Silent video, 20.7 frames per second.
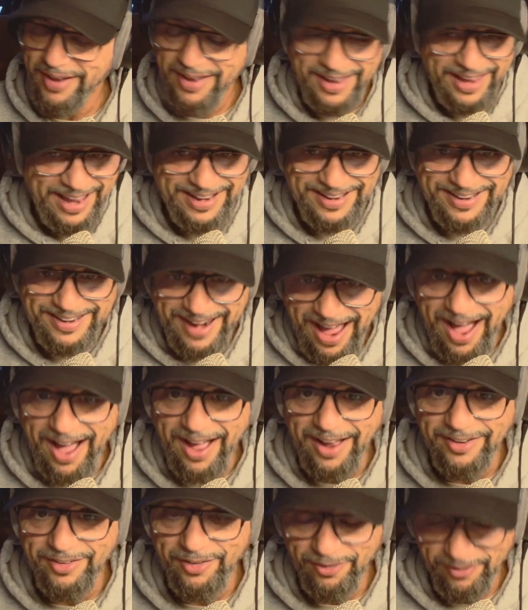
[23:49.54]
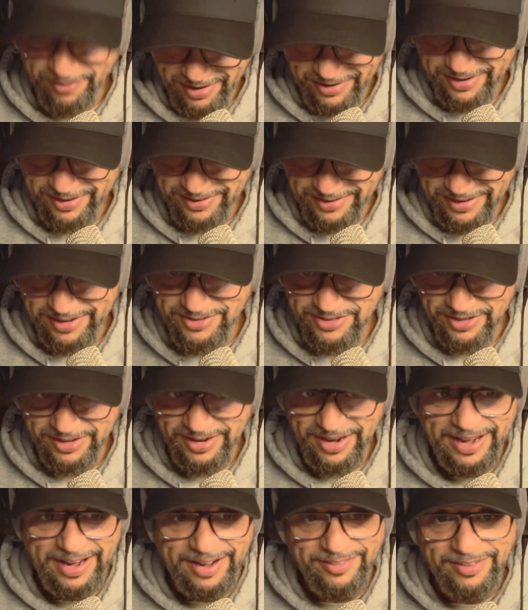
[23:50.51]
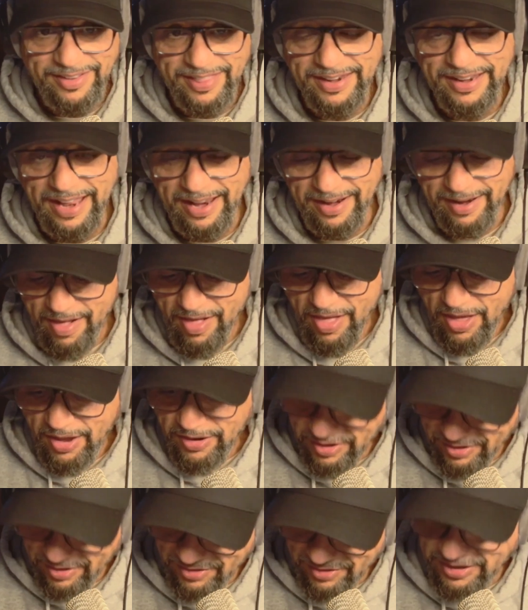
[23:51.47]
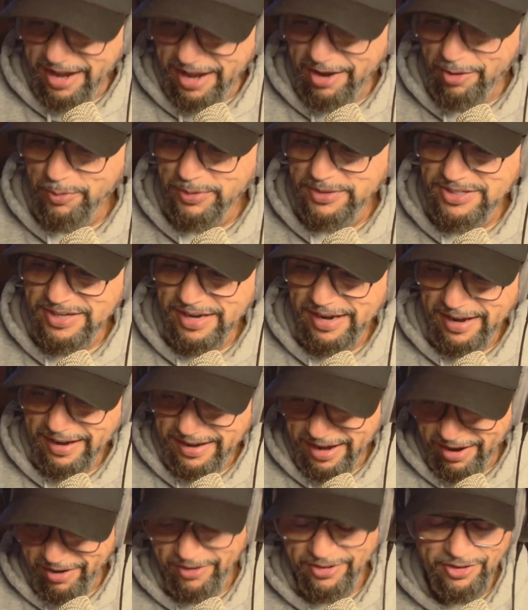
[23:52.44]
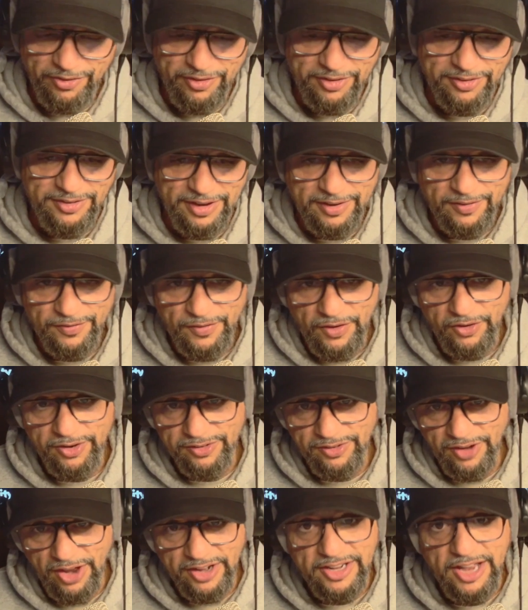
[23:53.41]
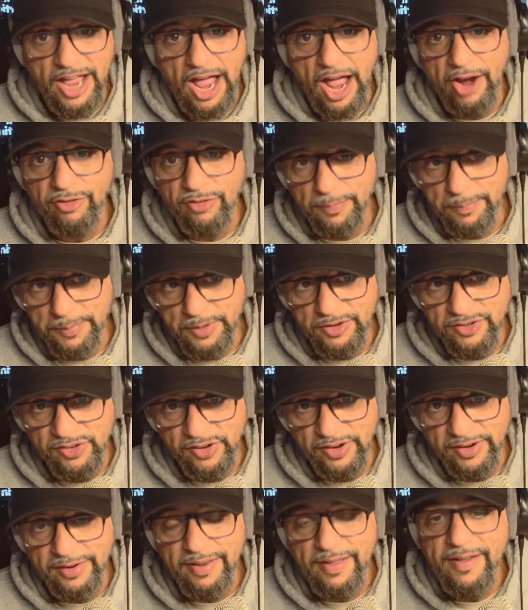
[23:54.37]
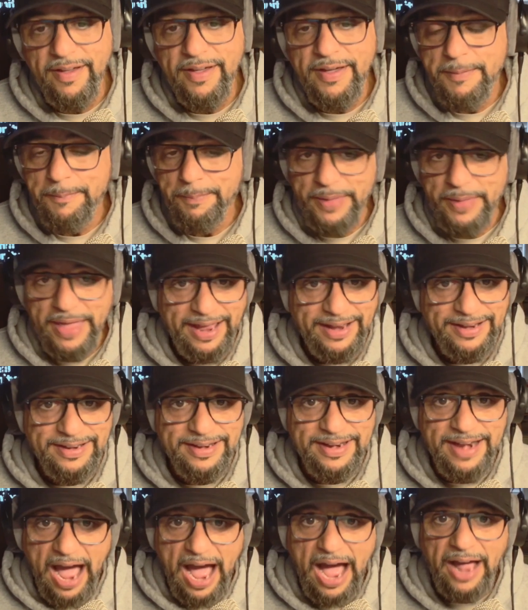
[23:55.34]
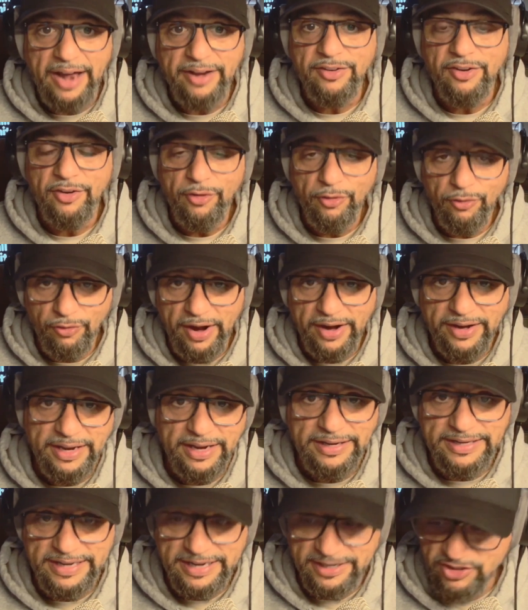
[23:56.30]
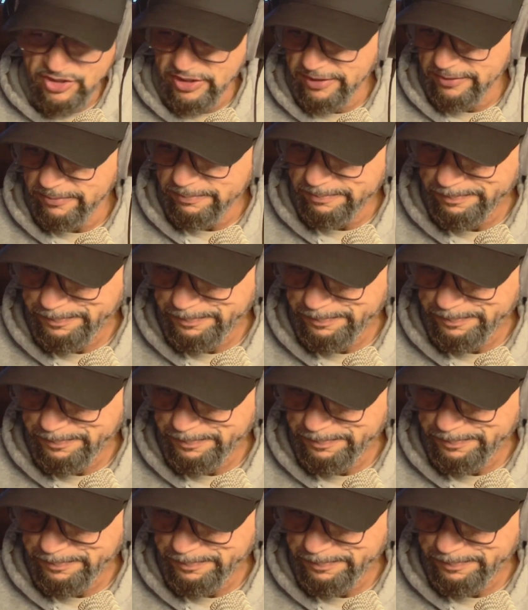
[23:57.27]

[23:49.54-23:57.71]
And not recognition. I got to say that again. Distinguishing characteristics focus on contribution and not recognition.